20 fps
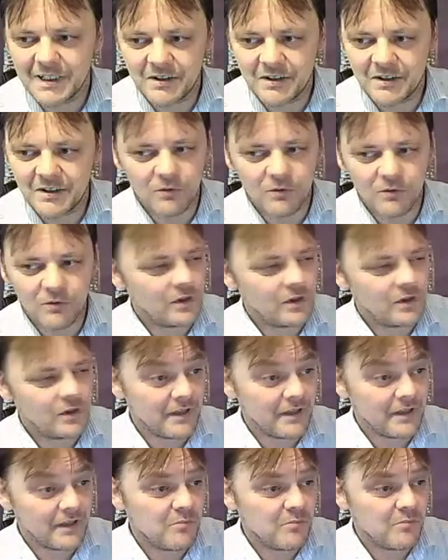Don't look
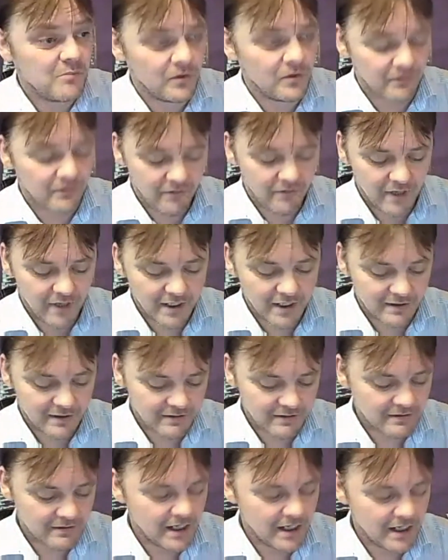at the important
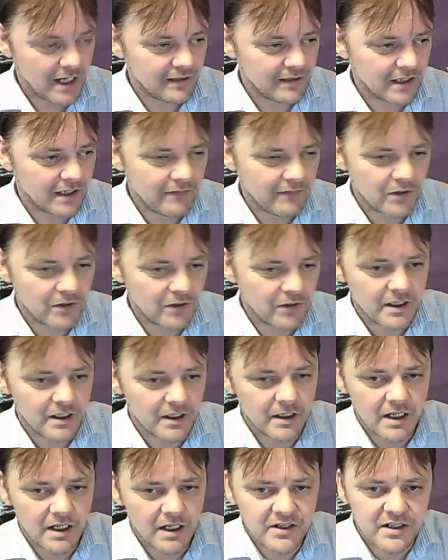things. And they've got
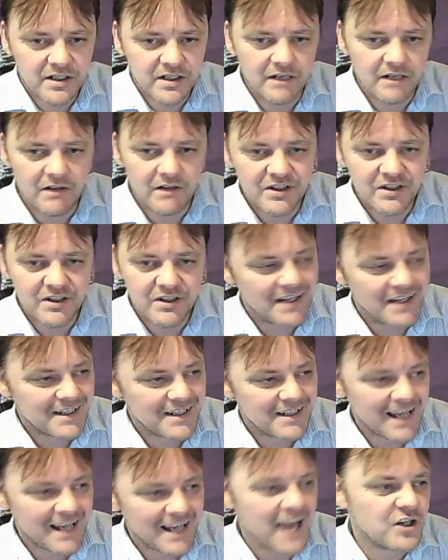a serious
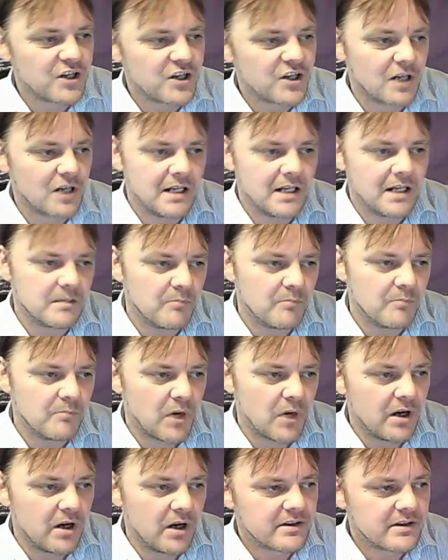sensationalism
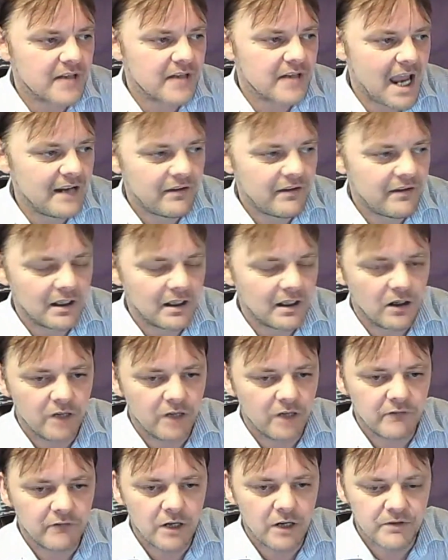bias, anything like
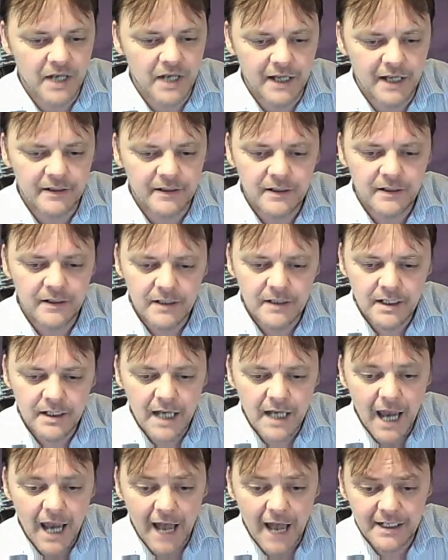Roseanne.
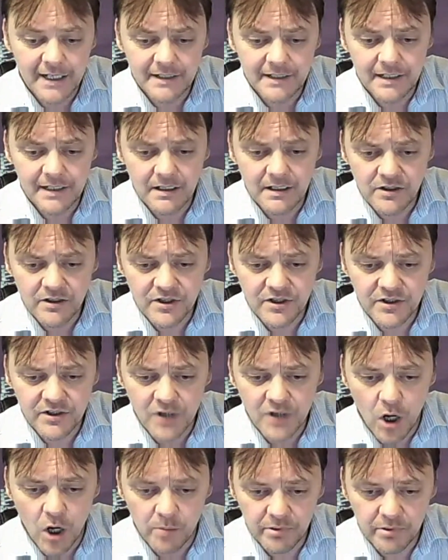And it didn't
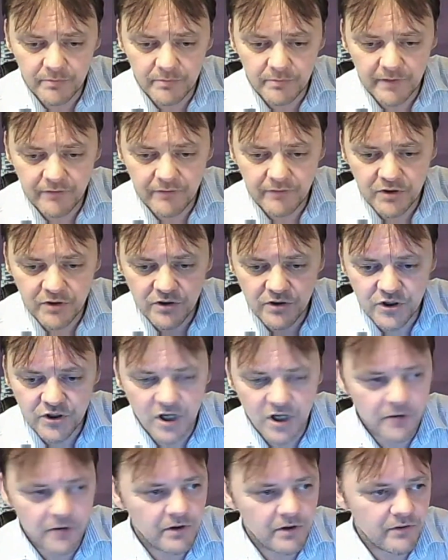stop. If I just show
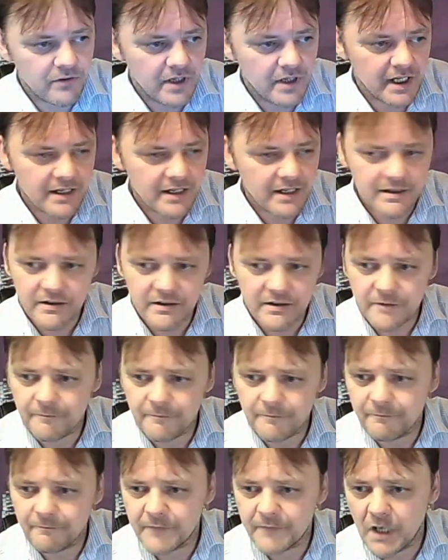you this,
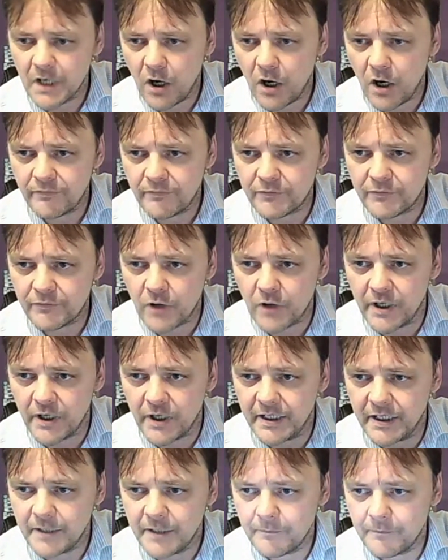on Friday,